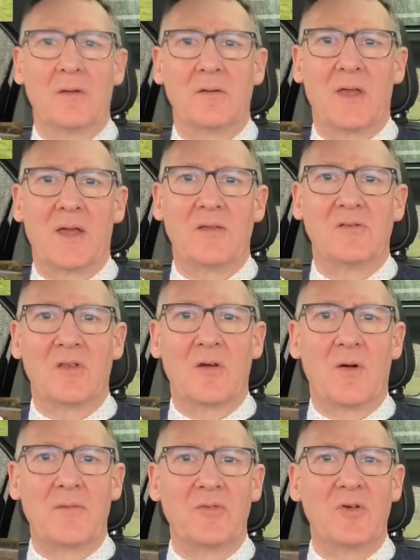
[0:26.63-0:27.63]
Okay,
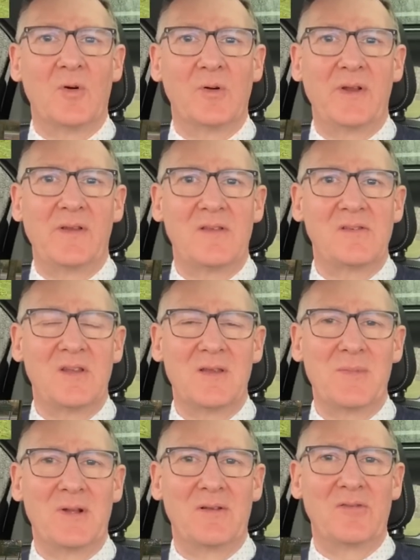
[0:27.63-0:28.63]
so I'm recording this in the
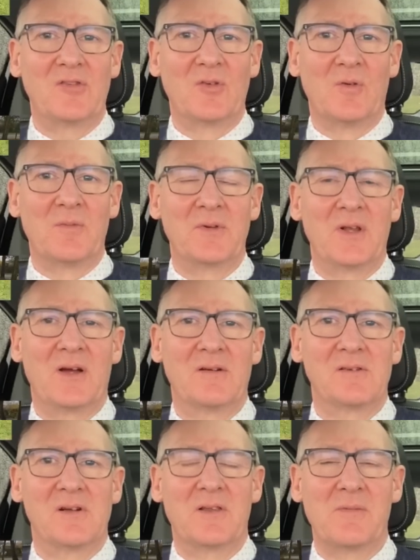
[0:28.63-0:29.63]
middle of Storm
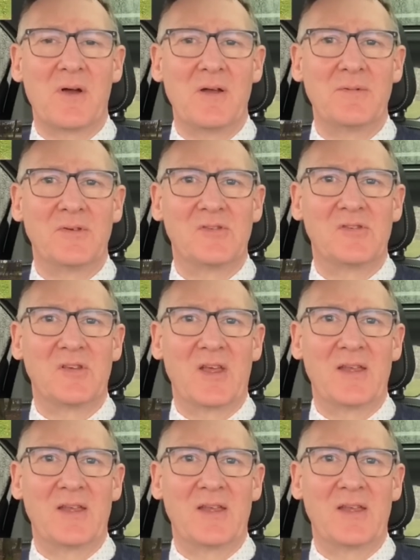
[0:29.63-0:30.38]
Clara at the moment,